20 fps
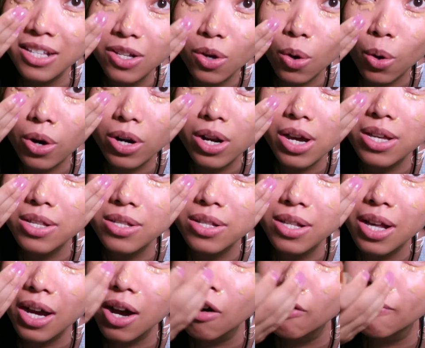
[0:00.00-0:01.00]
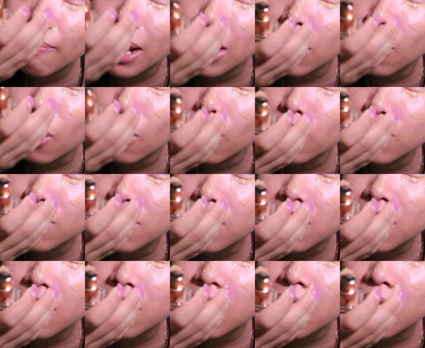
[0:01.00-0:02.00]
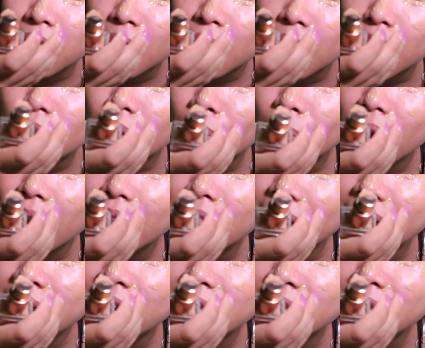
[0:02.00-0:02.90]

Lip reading: corners, like of my nose, where like